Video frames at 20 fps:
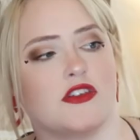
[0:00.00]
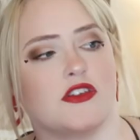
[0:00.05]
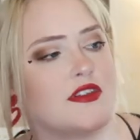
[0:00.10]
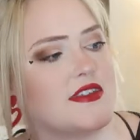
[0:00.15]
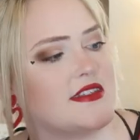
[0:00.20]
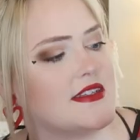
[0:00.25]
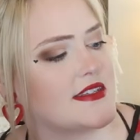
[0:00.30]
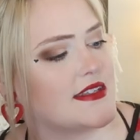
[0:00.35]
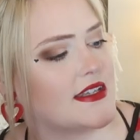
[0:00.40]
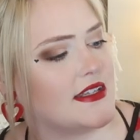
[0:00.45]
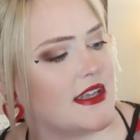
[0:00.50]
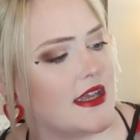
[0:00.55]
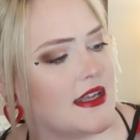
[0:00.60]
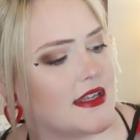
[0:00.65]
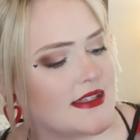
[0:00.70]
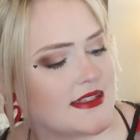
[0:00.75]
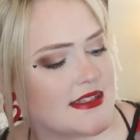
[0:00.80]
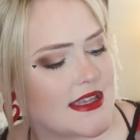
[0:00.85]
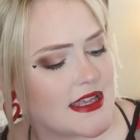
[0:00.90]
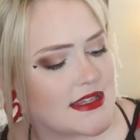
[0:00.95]
So this is
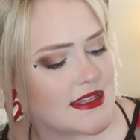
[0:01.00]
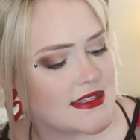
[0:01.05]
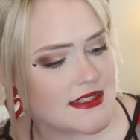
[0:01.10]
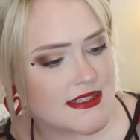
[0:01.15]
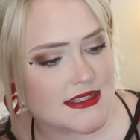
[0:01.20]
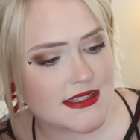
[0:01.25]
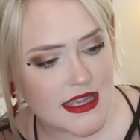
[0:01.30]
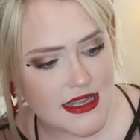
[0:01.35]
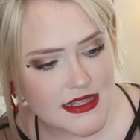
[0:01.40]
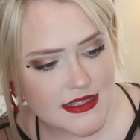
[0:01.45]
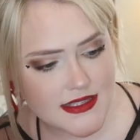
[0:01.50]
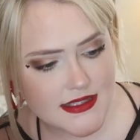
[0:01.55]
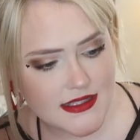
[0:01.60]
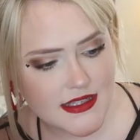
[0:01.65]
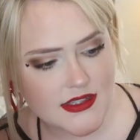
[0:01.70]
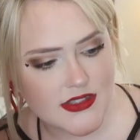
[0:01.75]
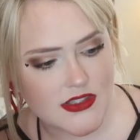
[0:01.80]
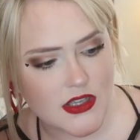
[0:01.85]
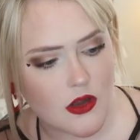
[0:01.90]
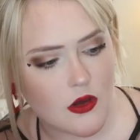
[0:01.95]
kinetic sand
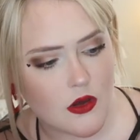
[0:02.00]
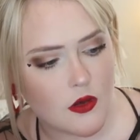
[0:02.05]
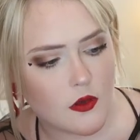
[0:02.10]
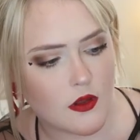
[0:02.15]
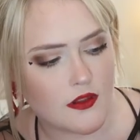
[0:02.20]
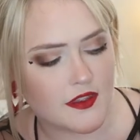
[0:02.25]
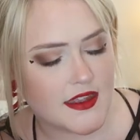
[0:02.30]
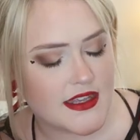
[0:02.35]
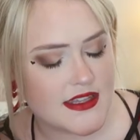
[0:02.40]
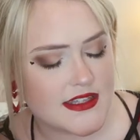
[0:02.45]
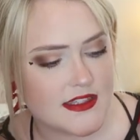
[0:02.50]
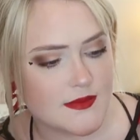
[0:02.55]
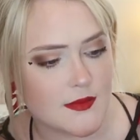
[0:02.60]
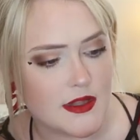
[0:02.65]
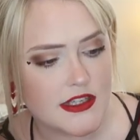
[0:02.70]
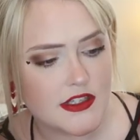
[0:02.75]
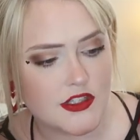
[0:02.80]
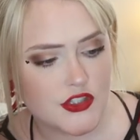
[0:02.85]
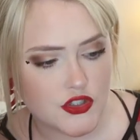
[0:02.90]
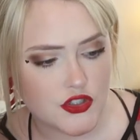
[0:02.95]
scents. So these
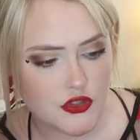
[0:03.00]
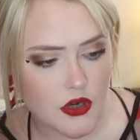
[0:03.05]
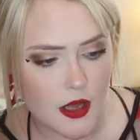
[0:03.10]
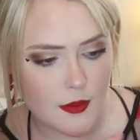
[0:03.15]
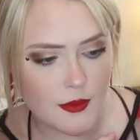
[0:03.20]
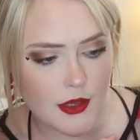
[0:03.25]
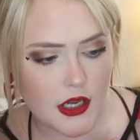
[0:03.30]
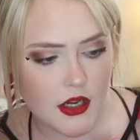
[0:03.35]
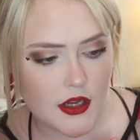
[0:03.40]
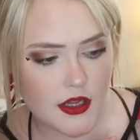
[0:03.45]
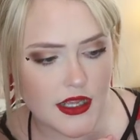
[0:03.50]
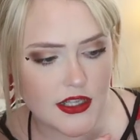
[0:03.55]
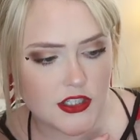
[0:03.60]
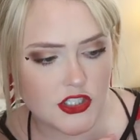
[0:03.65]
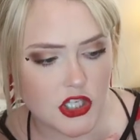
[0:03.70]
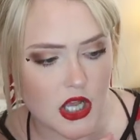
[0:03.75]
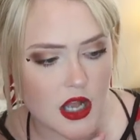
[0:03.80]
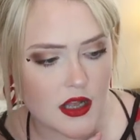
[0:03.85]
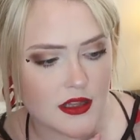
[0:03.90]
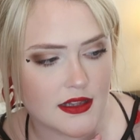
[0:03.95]
smell like strawberry,
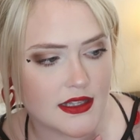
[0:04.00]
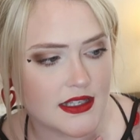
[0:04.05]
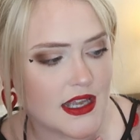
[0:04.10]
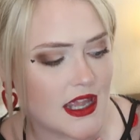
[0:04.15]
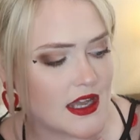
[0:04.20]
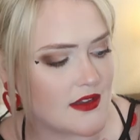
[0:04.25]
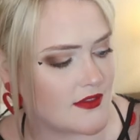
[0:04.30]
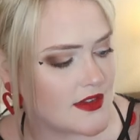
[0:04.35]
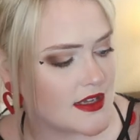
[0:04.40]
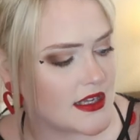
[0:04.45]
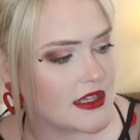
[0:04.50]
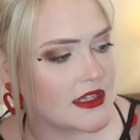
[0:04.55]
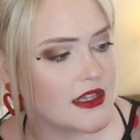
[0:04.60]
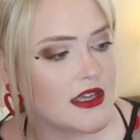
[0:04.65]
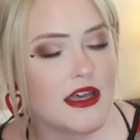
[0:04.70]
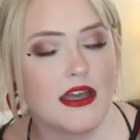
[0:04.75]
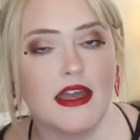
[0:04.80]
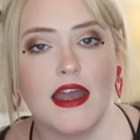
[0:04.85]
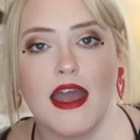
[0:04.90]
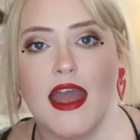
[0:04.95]
chocolate, and
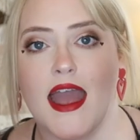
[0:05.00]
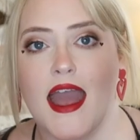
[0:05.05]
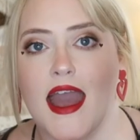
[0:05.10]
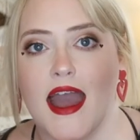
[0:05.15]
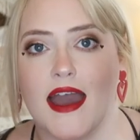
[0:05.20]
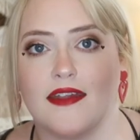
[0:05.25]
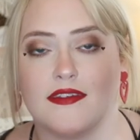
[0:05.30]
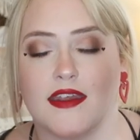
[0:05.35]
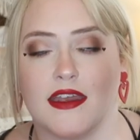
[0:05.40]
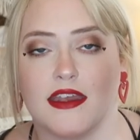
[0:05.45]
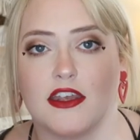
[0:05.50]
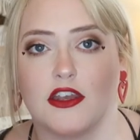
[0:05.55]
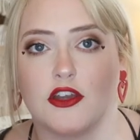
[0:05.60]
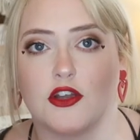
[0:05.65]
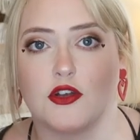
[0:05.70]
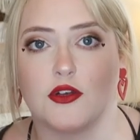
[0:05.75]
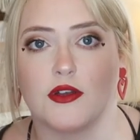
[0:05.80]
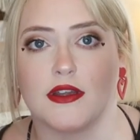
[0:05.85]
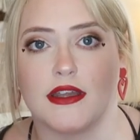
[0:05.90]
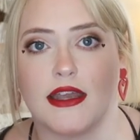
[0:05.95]
vanilla, and they
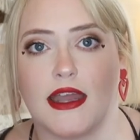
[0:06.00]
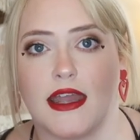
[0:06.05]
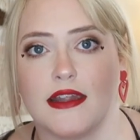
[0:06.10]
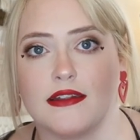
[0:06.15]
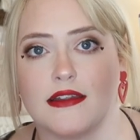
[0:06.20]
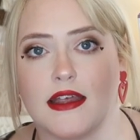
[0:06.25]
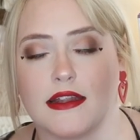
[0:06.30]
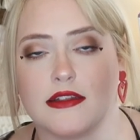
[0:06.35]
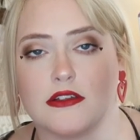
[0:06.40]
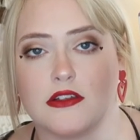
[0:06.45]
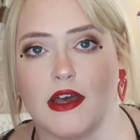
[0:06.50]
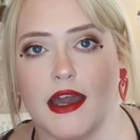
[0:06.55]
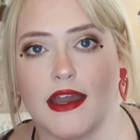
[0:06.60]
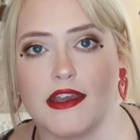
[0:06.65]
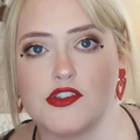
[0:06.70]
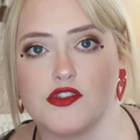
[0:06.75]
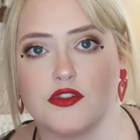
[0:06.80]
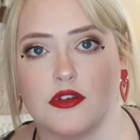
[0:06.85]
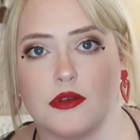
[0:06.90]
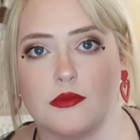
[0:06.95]
can create like little
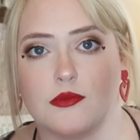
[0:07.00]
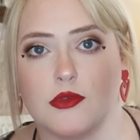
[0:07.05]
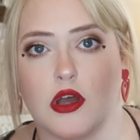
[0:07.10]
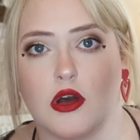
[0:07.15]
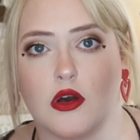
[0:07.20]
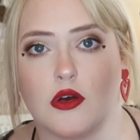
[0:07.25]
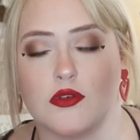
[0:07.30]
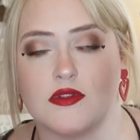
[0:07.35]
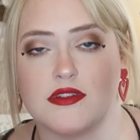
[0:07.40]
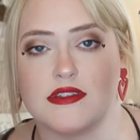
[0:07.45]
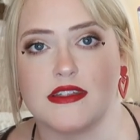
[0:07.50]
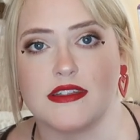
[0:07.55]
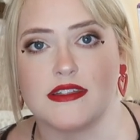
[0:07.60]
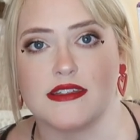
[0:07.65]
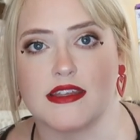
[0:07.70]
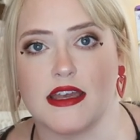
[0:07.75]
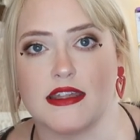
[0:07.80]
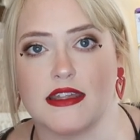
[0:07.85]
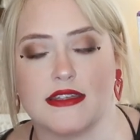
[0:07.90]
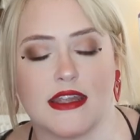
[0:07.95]
ice cream cones and
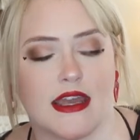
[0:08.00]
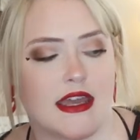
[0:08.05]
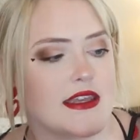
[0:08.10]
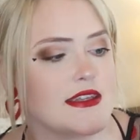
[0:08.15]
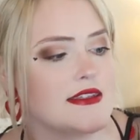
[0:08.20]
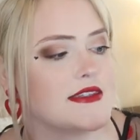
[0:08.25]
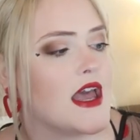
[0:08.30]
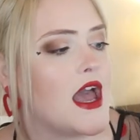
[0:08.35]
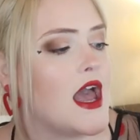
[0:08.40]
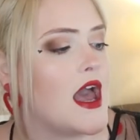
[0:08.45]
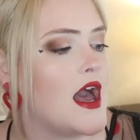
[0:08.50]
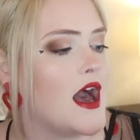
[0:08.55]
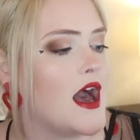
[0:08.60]
sundaes.